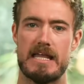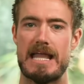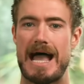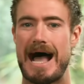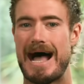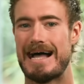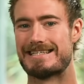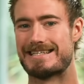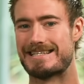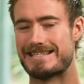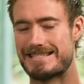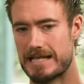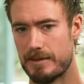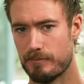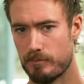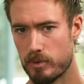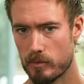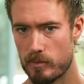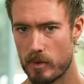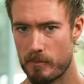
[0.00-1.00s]
He adds a
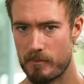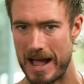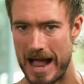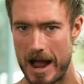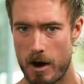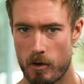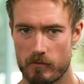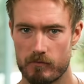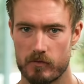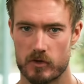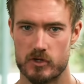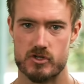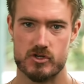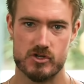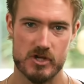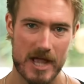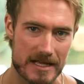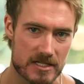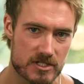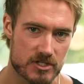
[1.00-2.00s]
simple but powerful
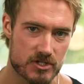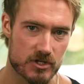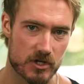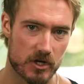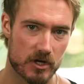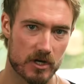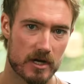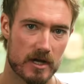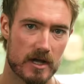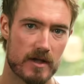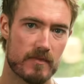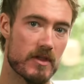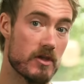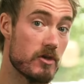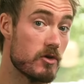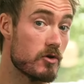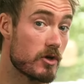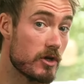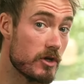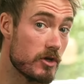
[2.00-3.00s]
gesture that
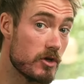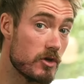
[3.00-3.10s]
you can